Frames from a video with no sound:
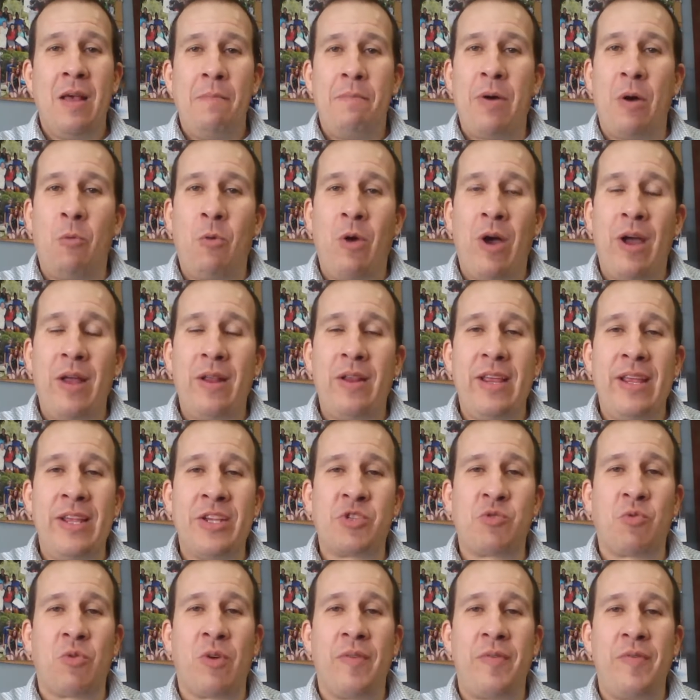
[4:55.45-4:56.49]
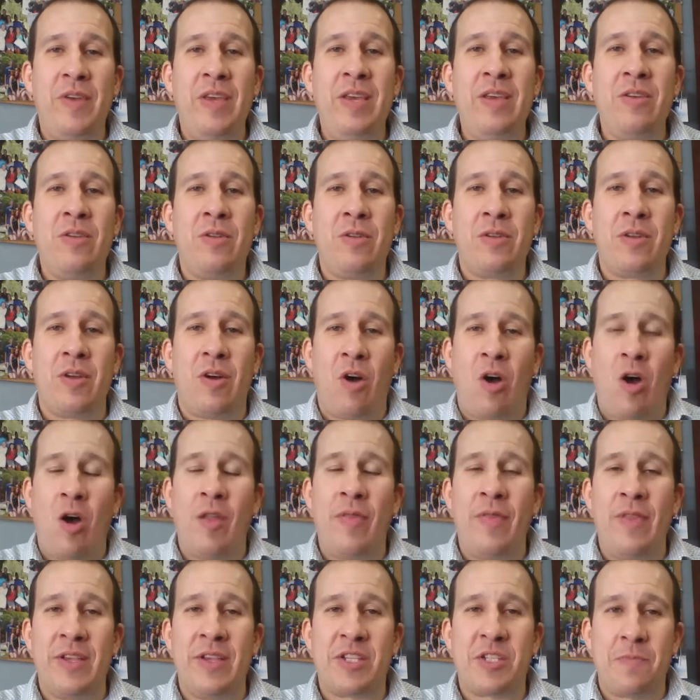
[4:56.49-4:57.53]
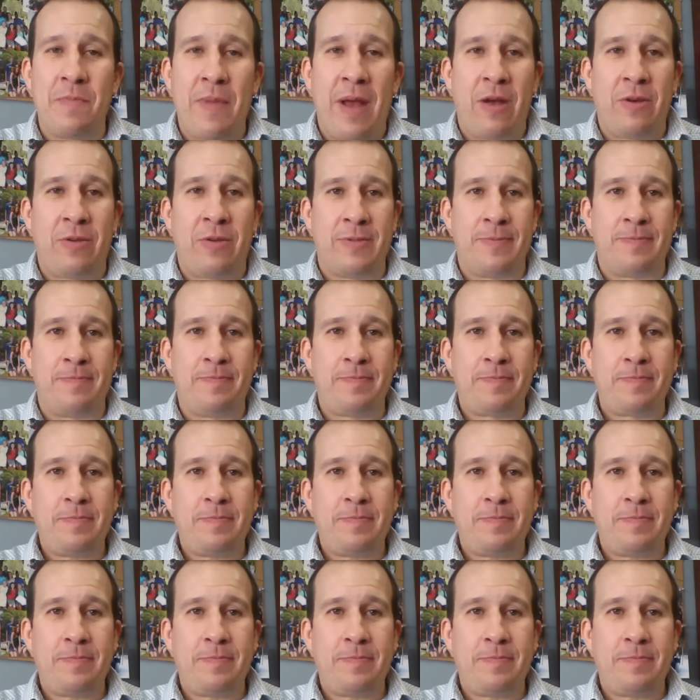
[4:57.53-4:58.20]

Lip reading: But what is revealed on this mountain